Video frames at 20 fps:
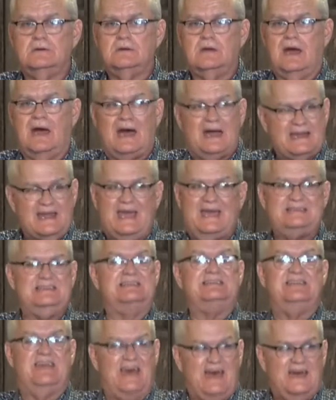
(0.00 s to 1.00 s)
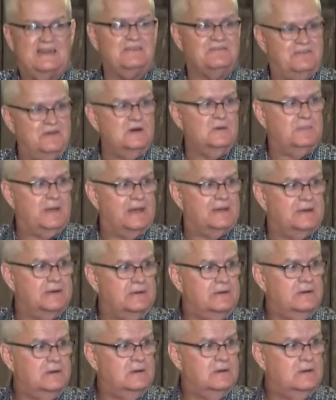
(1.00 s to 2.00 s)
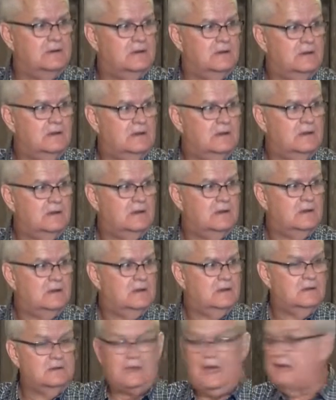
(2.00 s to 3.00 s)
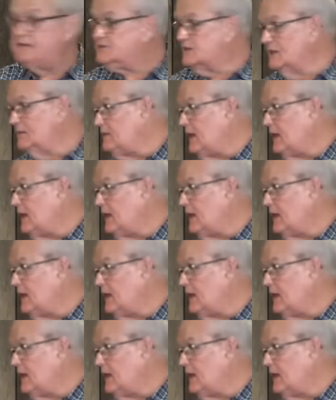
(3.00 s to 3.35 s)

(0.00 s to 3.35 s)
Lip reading: I'd have had to die to feel better. Ask Libby.